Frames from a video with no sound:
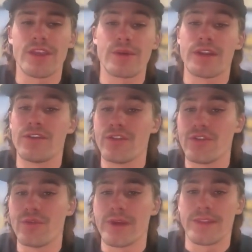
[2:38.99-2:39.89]
you can
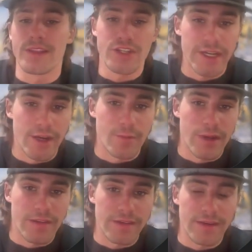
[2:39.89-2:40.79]
do in the checkout
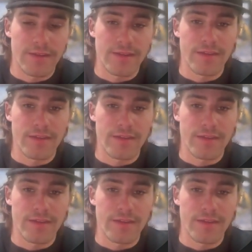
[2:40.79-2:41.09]
process.